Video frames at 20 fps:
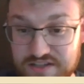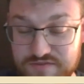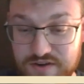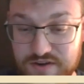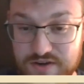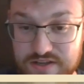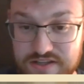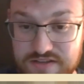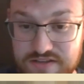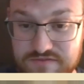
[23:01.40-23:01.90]
not
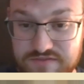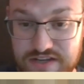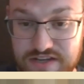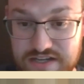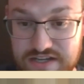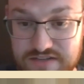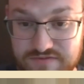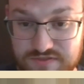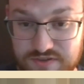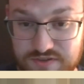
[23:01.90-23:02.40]
very
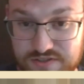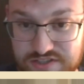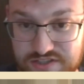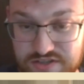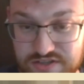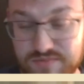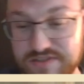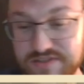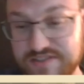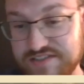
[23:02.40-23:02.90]
convenient for us
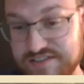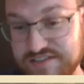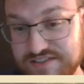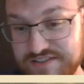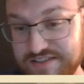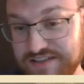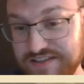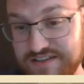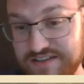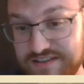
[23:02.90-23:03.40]
humans
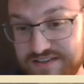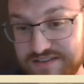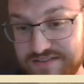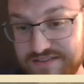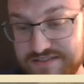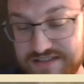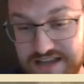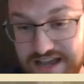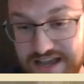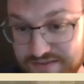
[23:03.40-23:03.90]

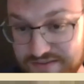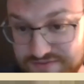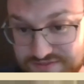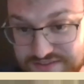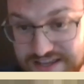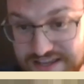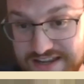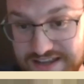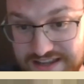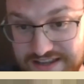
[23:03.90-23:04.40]
to
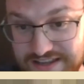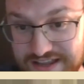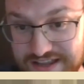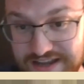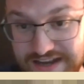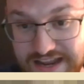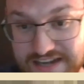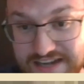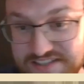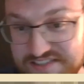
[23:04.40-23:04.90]
have that
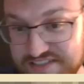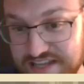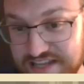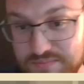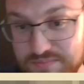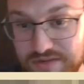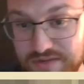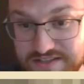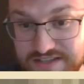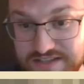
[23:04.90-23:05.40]
a
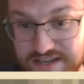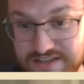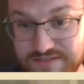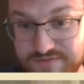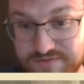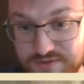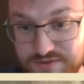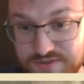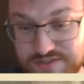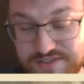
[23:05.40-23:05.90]
landscape like that,
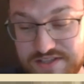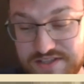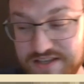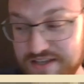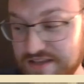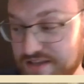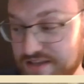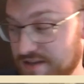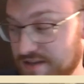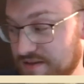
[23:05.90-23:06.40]
of course.
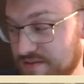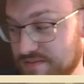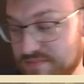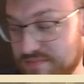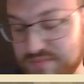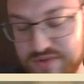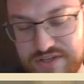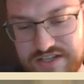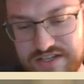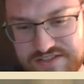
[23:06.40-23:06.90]

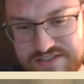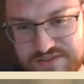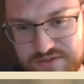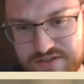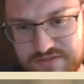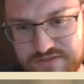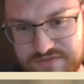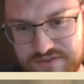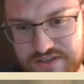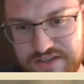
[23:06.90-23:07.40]
But it's
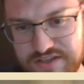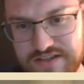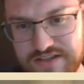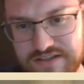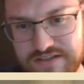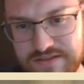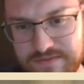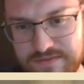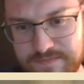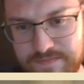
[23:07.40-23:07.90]
sort of
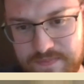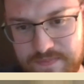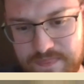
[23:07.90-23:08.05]
an